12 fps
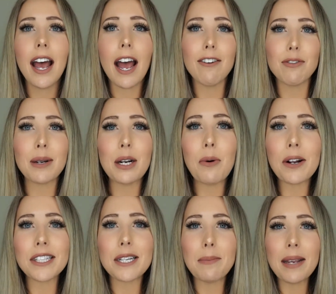everybody
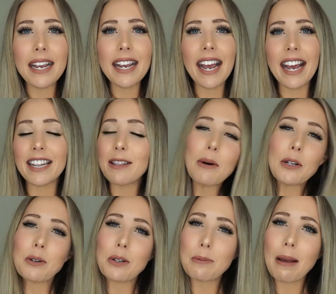wants to be and the
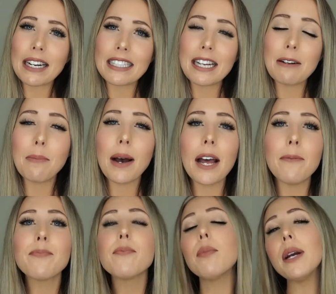most respected,
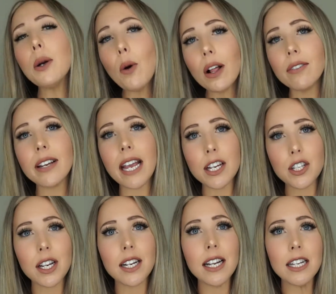but
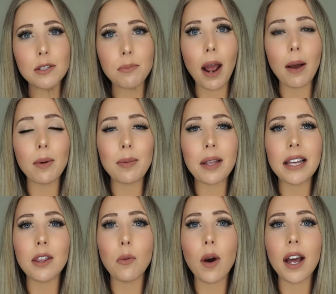pre-qualification is probably
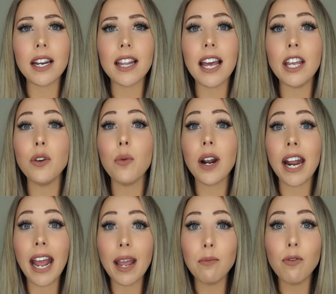the one that you want
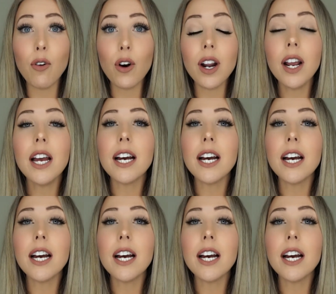to aim for,